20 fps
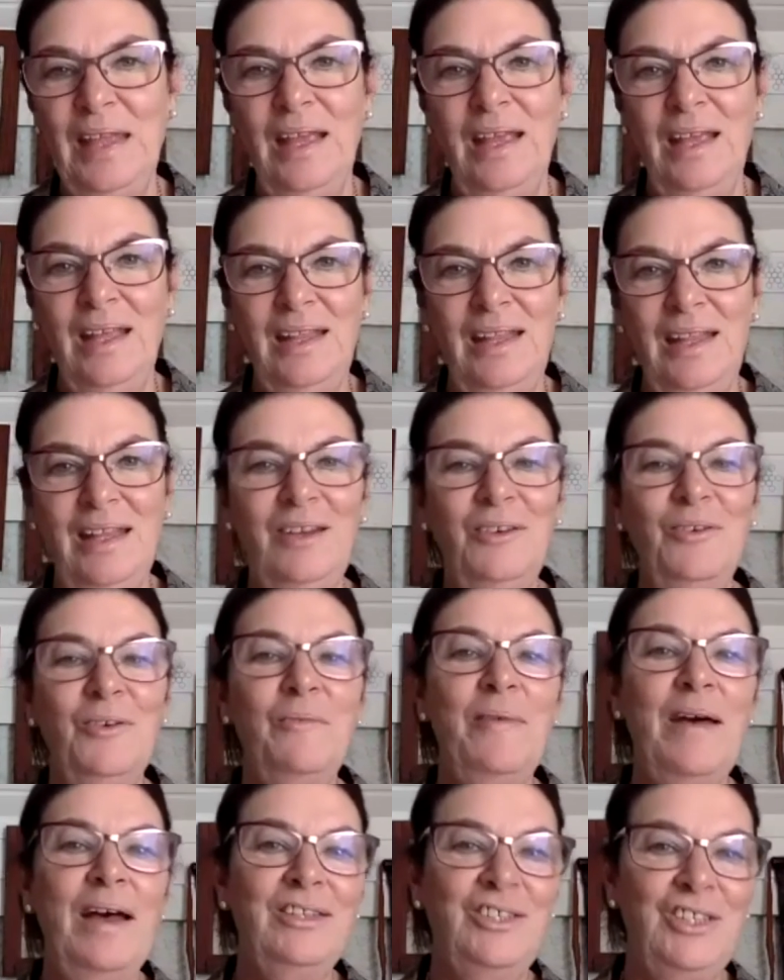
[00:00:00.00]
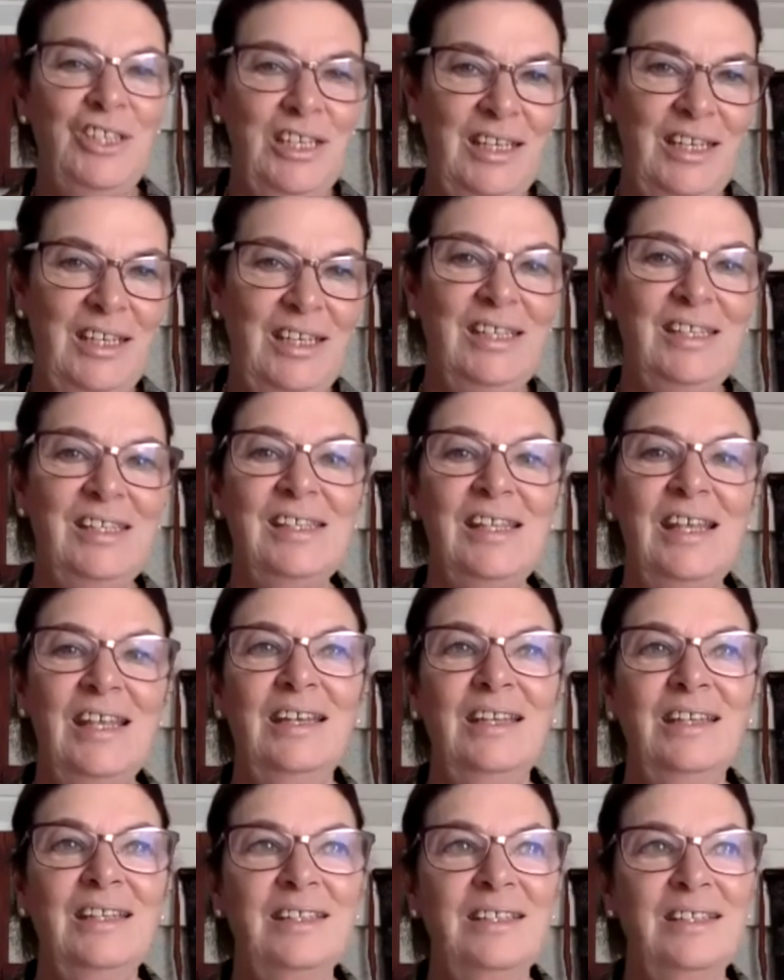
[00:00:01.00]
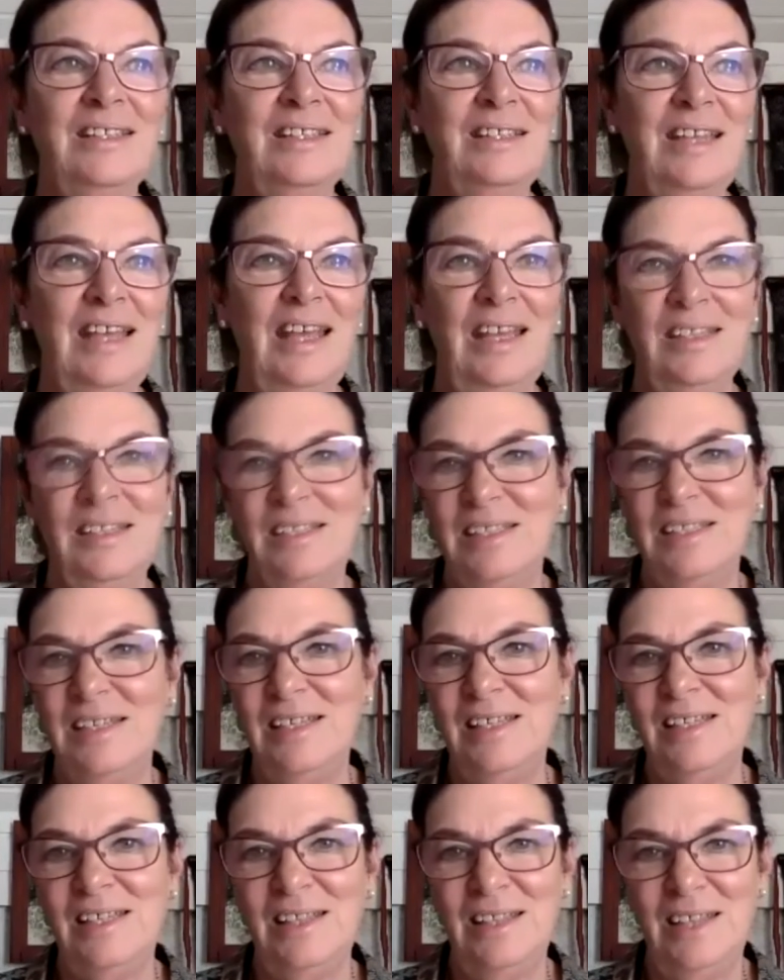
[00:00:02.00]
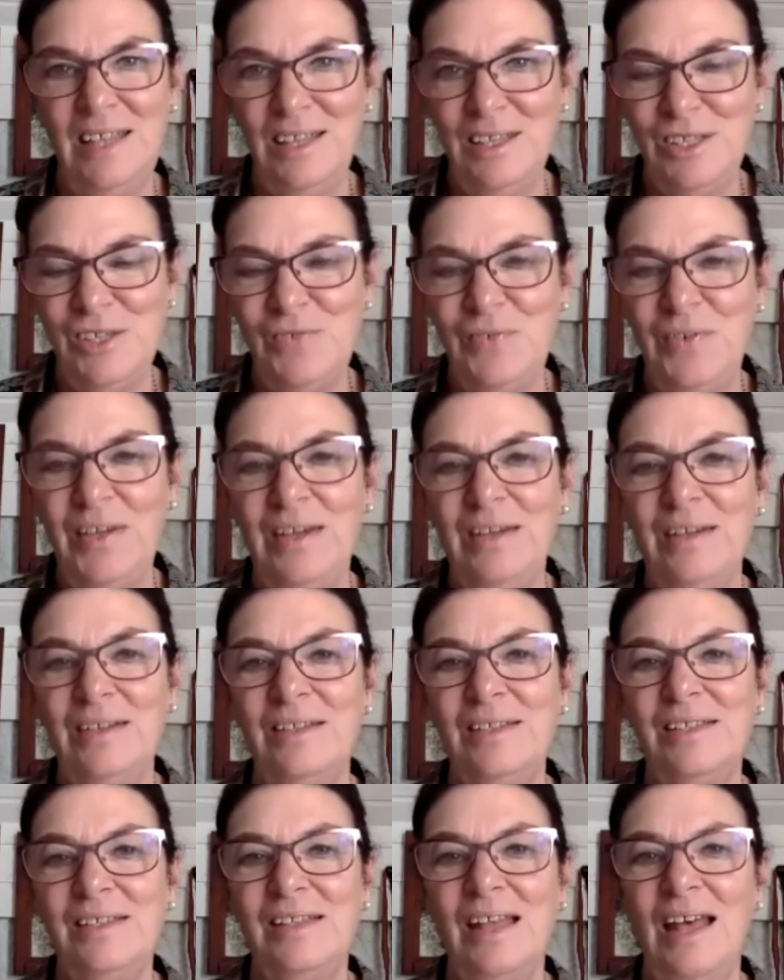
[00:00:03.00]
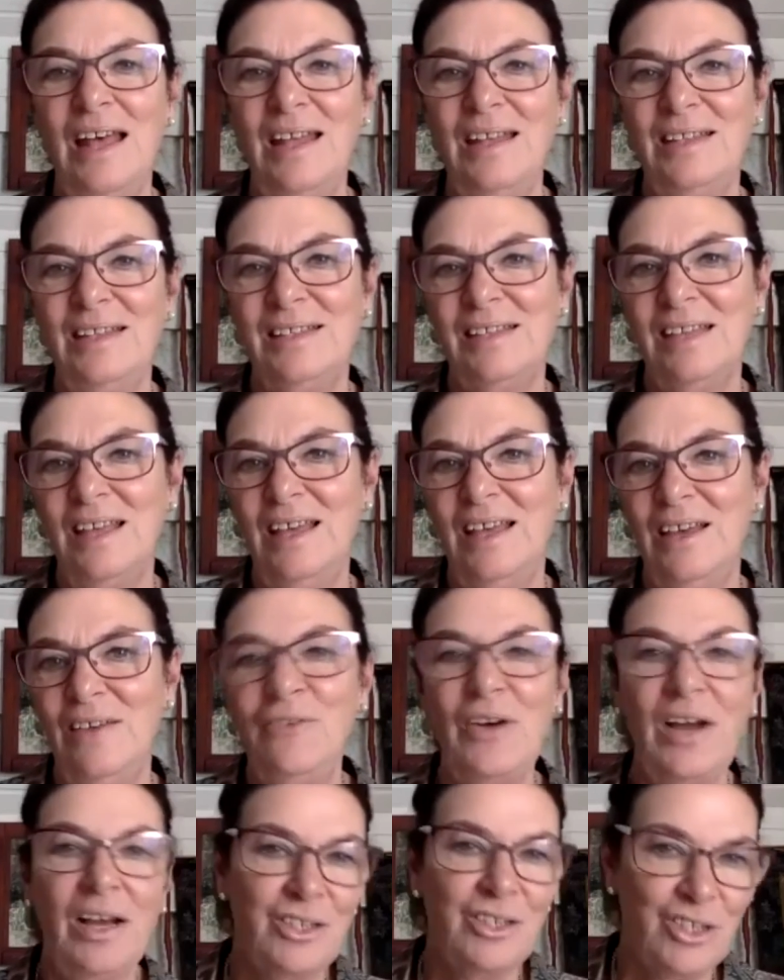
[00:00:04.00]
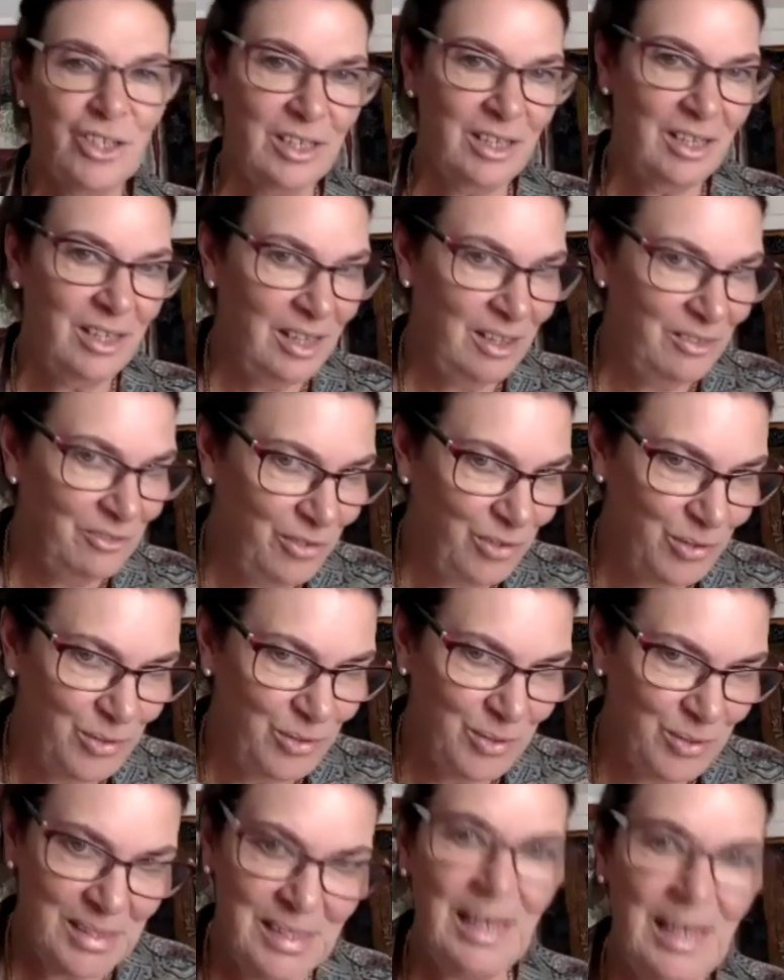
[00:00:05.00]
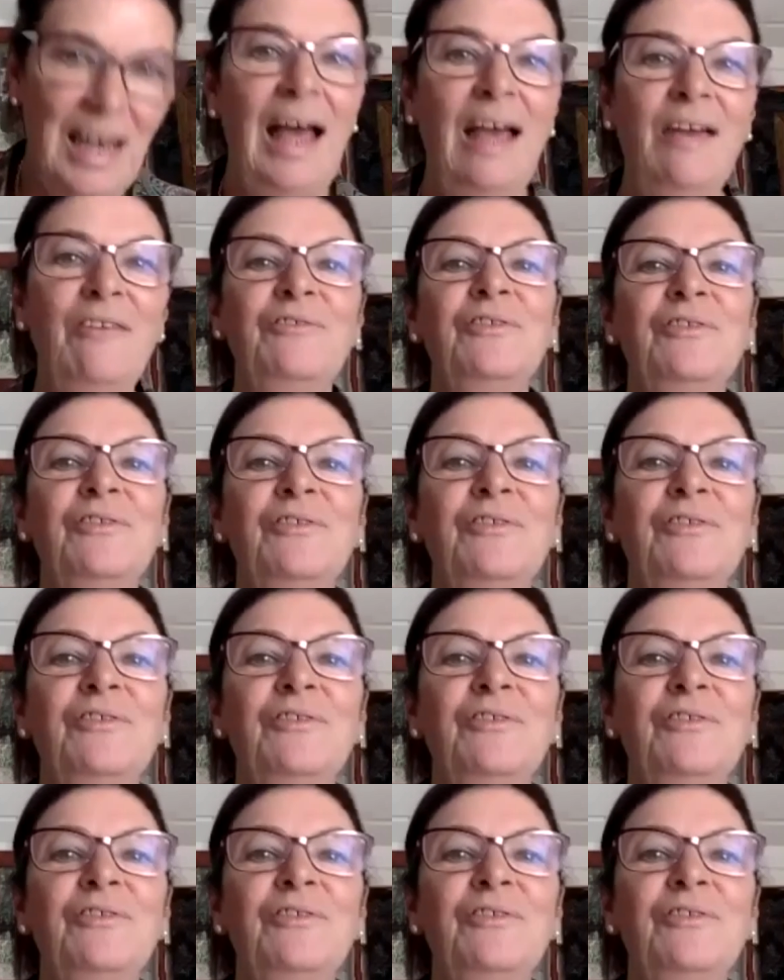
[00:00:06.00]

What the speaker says: They know about genies and entities in the other spheres that function and influence life.